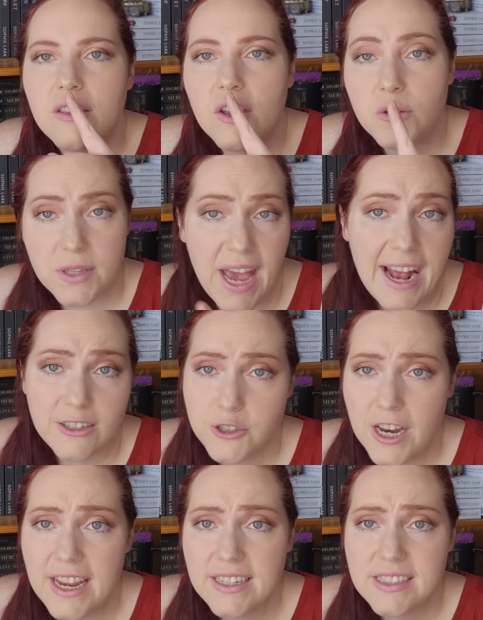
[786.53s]
those
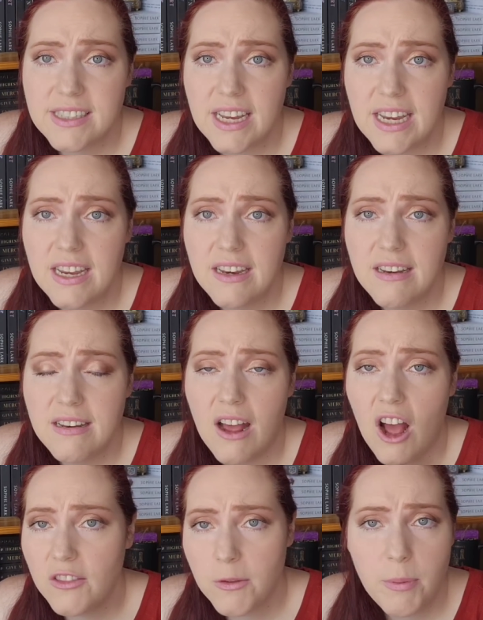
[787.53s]
hashtags in
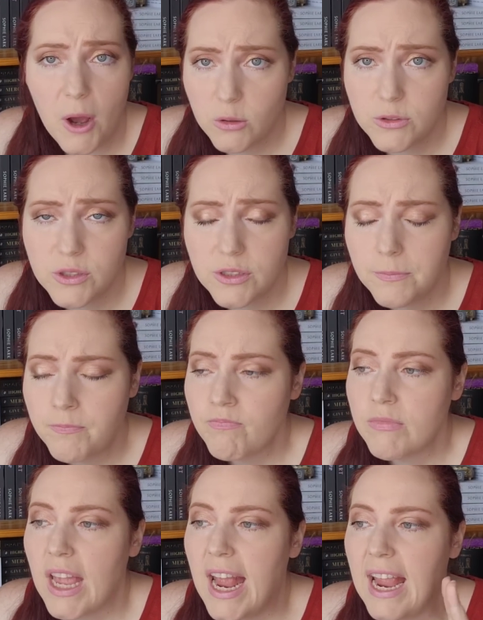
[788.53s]
on the posts
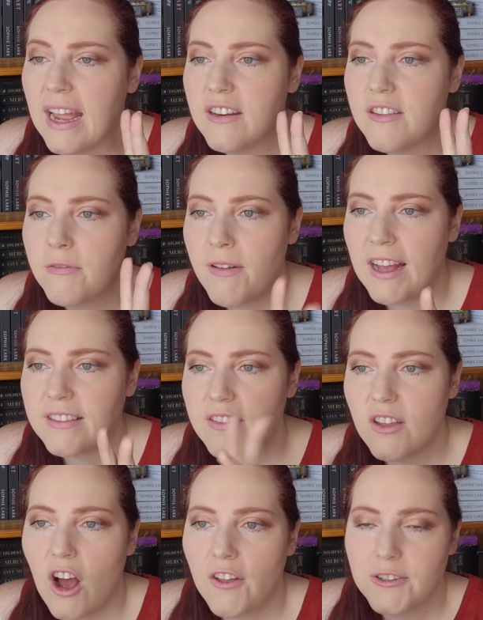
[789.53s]
and the fact
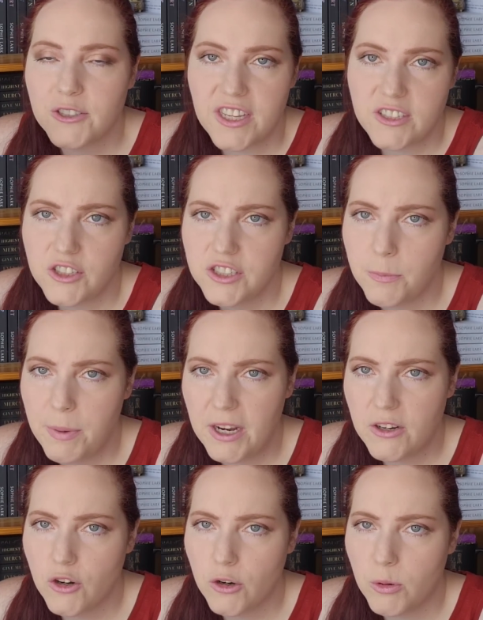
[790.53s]
that the author says she's a
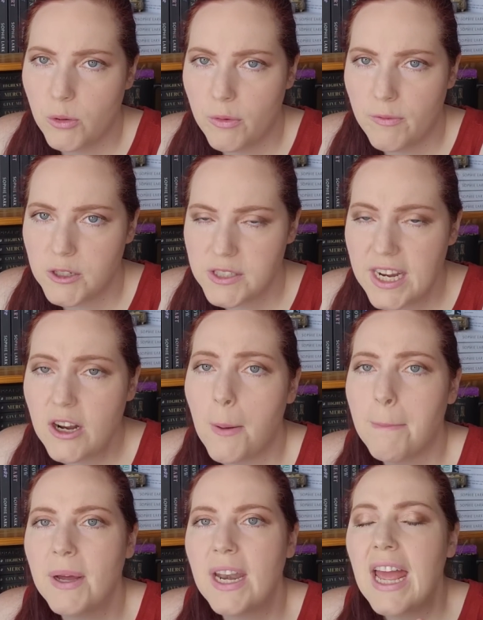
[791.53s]
paranormal reverse
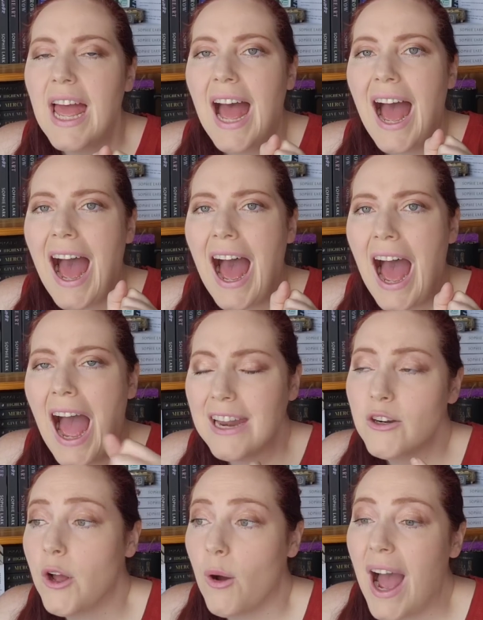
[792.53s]
harem. But
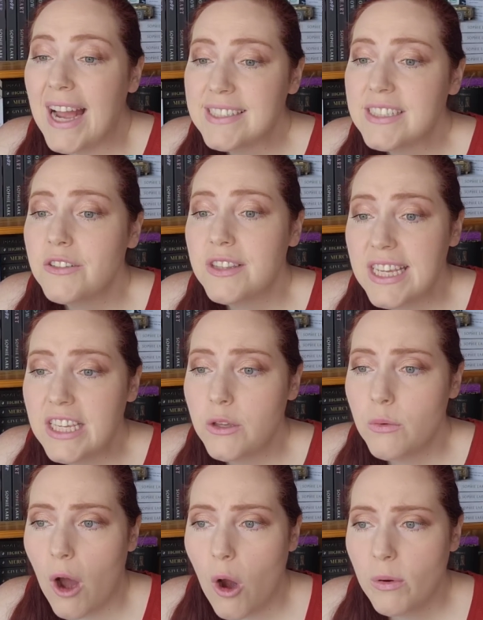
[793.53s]
I don't know. I still think
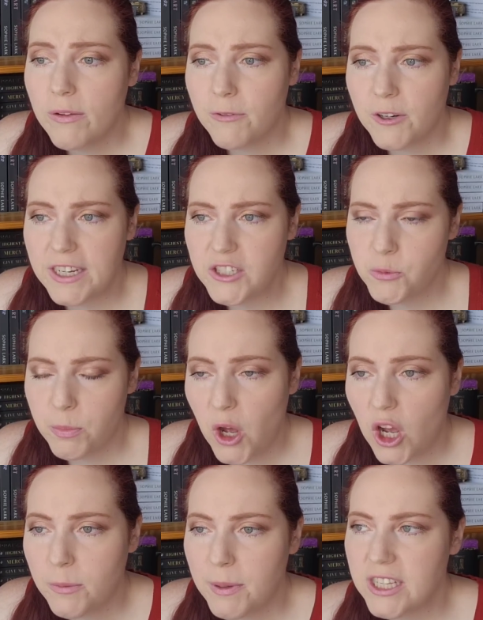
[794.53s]
you owe it for each
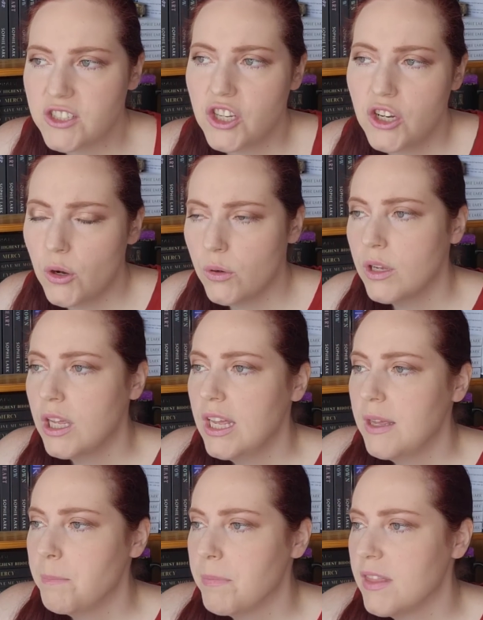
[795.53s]
book because, you know,
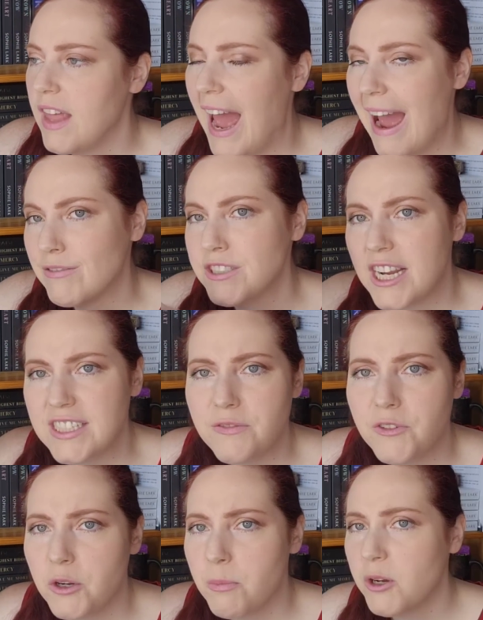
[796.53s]
the
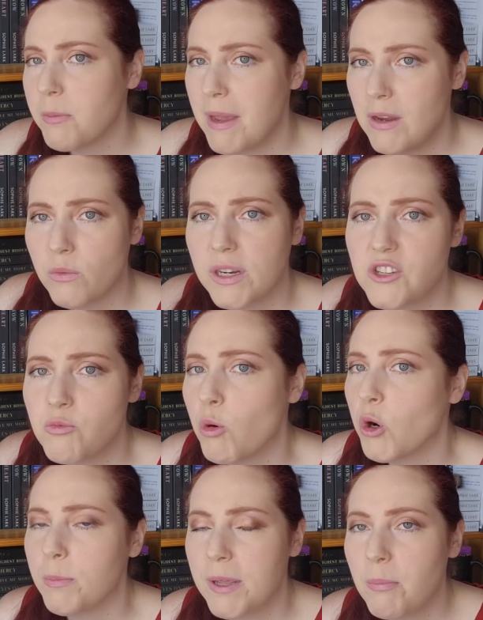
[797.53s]
advertising for your book may reach
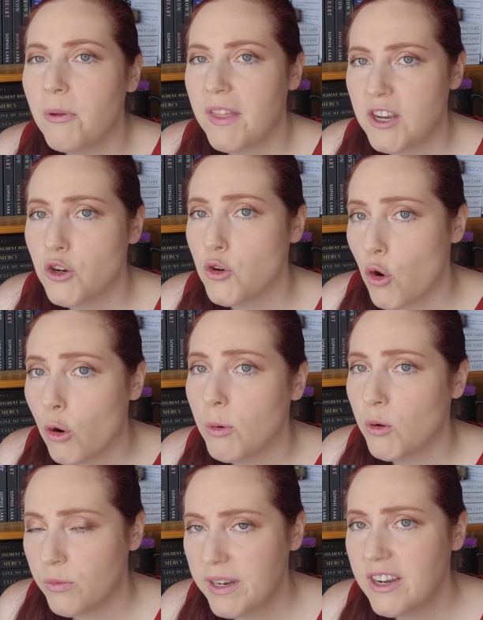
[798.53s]
more people than your
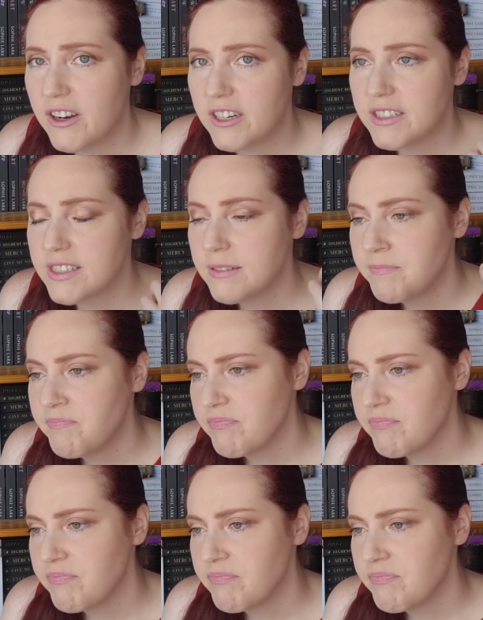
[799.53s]
normal readers.